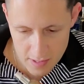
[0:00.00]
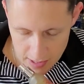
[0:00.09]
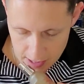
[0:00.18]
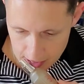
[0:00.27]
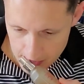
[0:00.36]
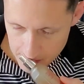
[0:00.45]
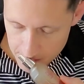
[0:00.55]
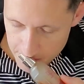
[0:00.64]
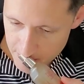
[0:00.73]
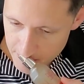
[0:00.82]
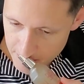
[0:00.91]

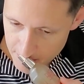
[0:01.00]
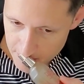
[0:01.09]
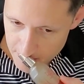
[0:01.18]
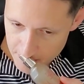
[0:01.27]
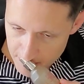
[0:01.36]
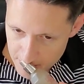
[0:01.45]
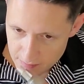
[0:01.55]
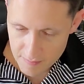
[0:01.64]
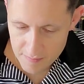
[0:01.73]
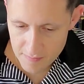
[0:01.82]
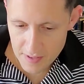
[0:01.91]
Um,
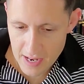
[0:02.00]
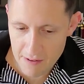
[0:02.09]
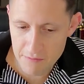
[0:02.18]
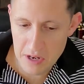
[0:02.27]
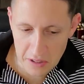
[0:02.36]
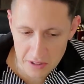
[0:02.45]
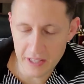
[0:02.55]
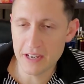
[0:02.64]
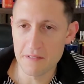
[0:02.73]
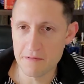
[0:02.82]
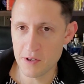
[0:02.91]
every
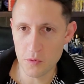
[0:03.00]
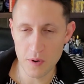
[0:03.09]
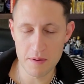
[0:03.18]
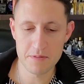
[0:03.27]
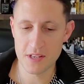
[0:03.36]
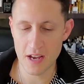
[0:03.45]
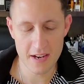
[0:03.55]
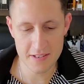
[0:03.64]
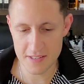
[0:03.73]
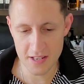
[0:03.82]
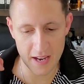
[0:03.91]
click of their website
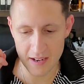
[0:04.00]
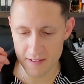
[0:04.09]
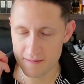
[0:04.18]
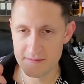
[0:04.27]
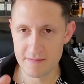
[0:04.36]
is like